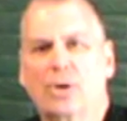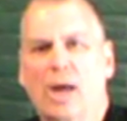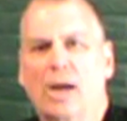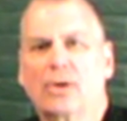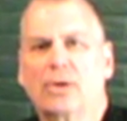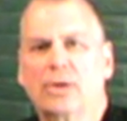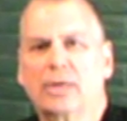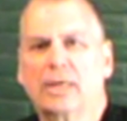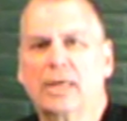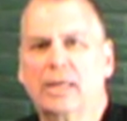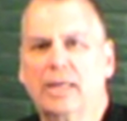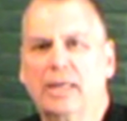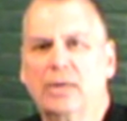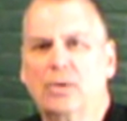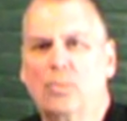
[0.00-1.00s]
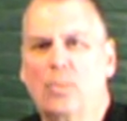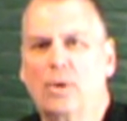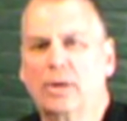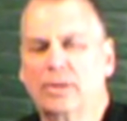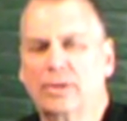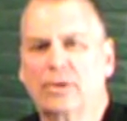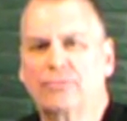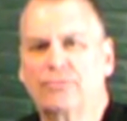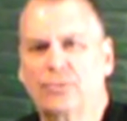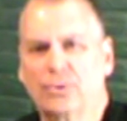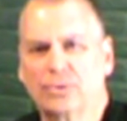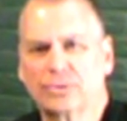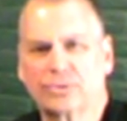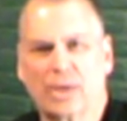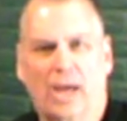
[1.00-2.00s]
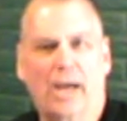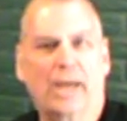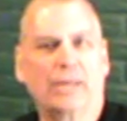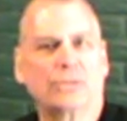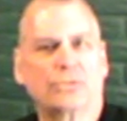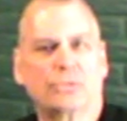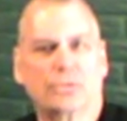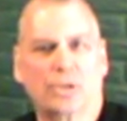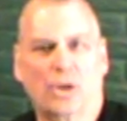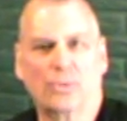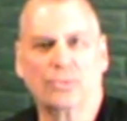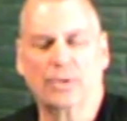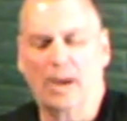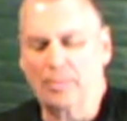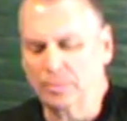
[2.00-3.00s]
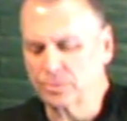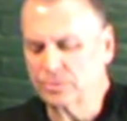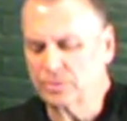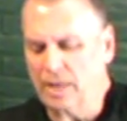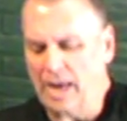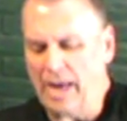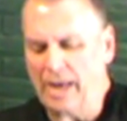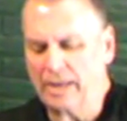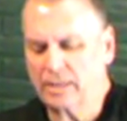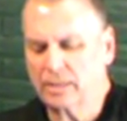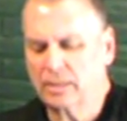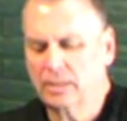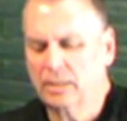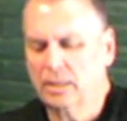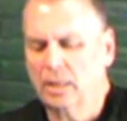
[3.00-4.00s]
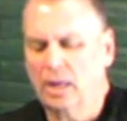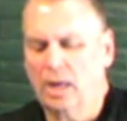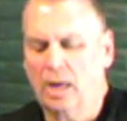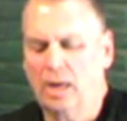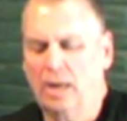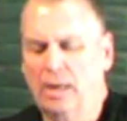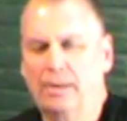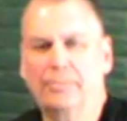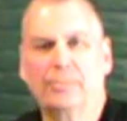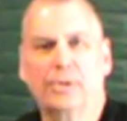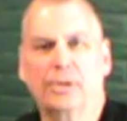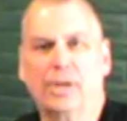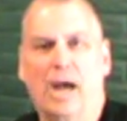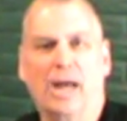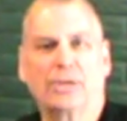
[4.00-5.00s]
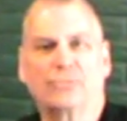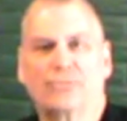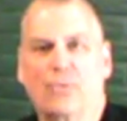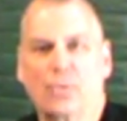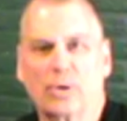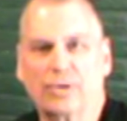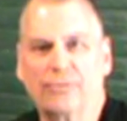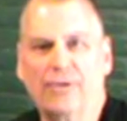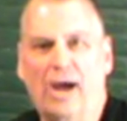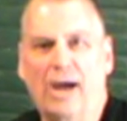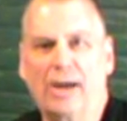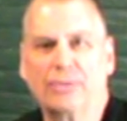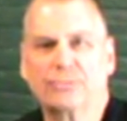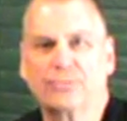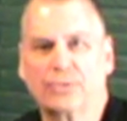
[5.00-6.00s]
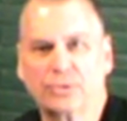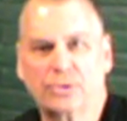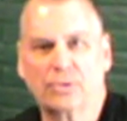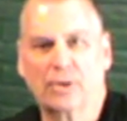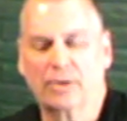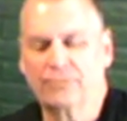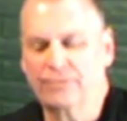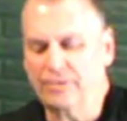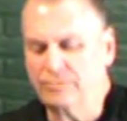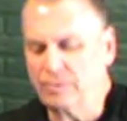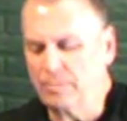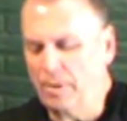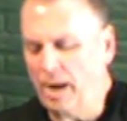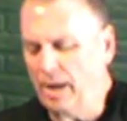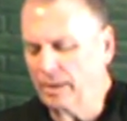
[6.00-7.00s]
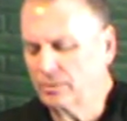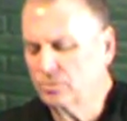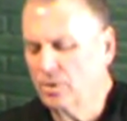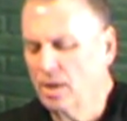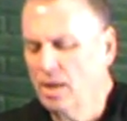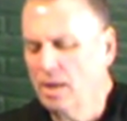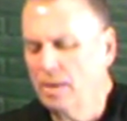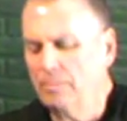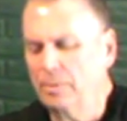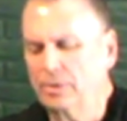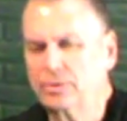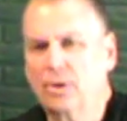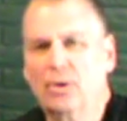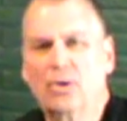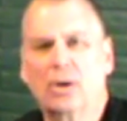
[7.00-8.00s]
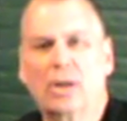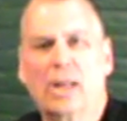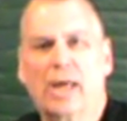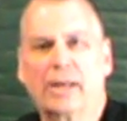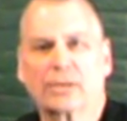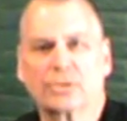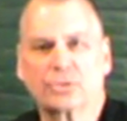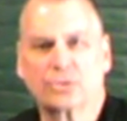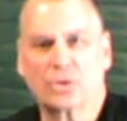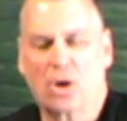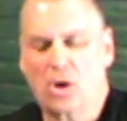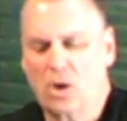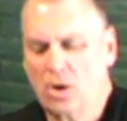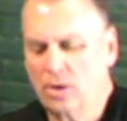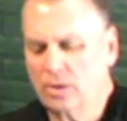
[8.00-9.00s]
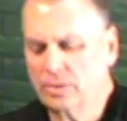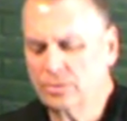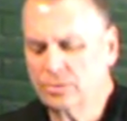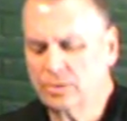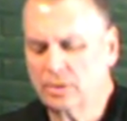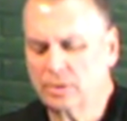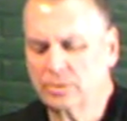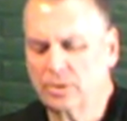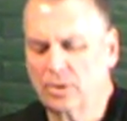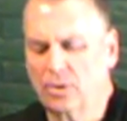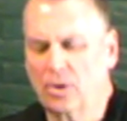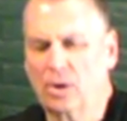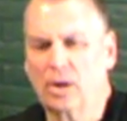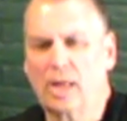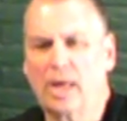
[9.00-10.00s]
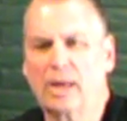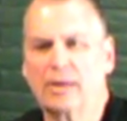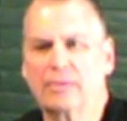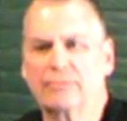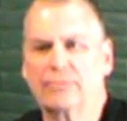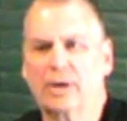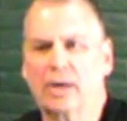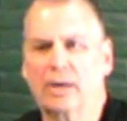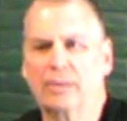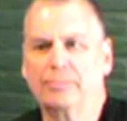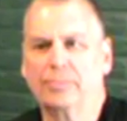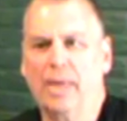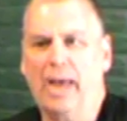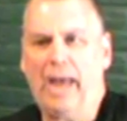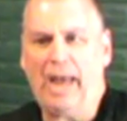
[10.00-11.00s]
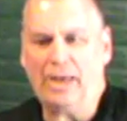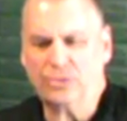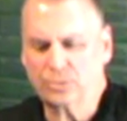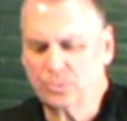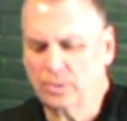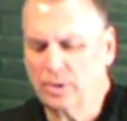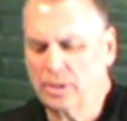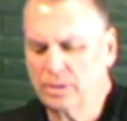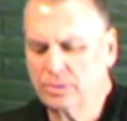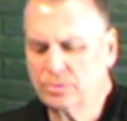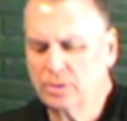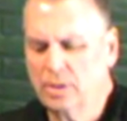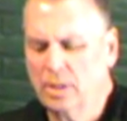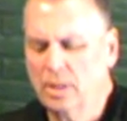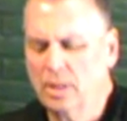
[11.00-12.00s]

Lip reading: not going to get into one of their full-size, you know, double stack, nice 45s for 250 bucks. But there are a lot of Stars, there are a lot of Astras,